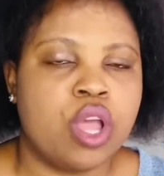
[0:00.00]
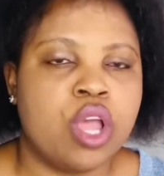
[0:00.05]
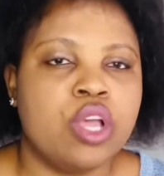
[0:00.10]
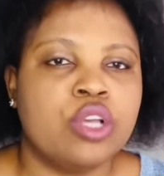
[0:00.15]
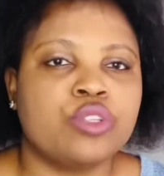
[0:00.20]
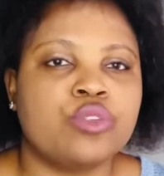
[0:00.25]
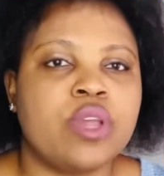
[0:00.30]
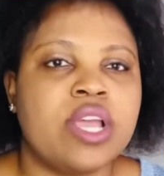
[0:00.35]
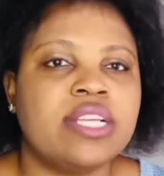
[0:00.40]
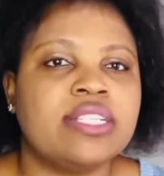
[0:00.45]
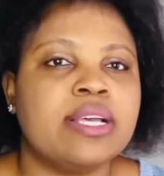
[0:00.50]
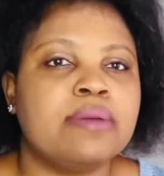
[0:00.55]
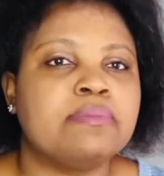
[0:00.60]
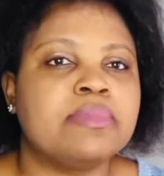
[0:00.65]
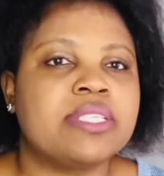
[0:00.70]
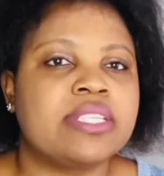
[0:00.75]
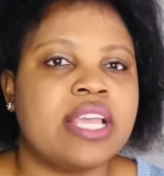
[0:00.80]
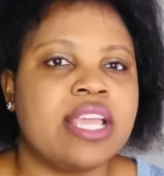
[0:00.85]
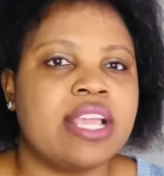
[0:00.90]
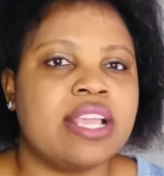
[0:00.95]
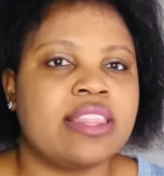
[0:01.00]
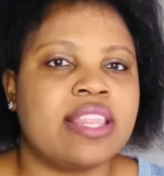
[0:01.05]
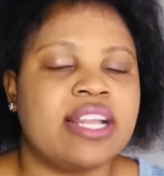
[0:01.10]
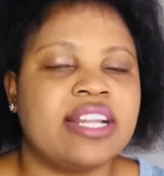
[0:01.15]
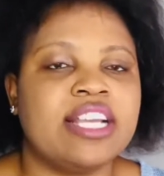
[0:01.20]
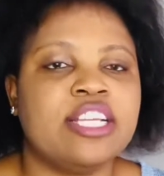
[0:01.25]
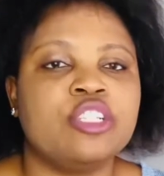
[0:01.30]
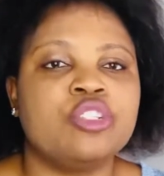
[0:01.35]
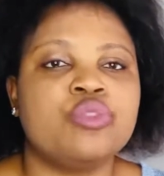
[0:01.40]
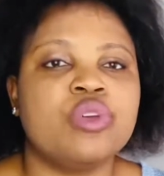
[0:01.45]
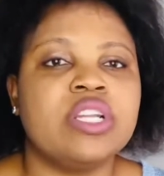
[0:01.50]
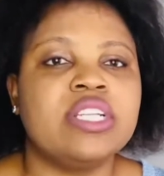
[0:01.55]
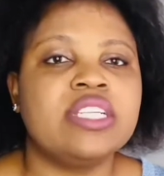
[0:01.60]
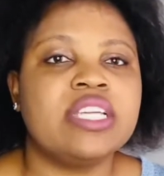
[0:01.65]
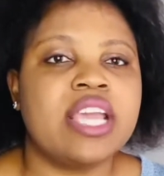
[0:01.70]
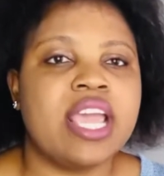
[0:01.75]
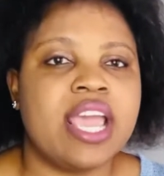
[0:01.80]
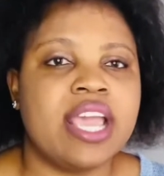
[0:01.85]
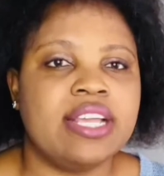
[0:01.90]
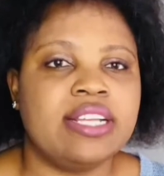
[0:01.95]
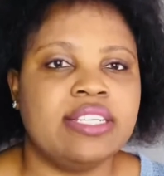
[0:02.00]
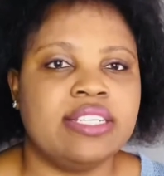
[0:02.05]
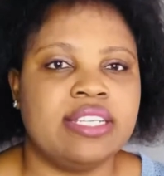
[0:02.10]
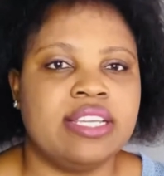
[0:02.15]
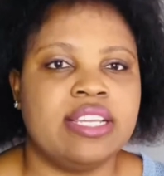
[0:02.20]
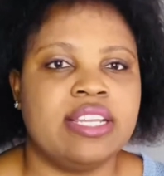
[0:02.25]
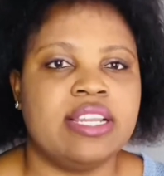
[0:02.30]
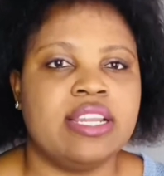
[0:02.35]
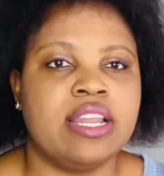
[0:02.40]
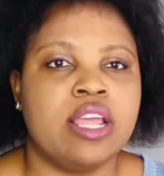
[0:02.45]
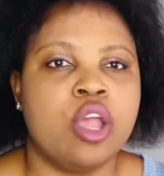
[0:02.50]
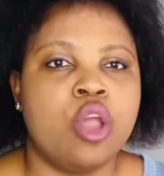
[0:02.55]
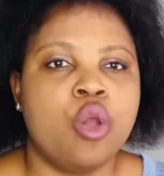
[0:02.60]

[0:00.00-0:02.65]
So as I'm saying that, in 2018,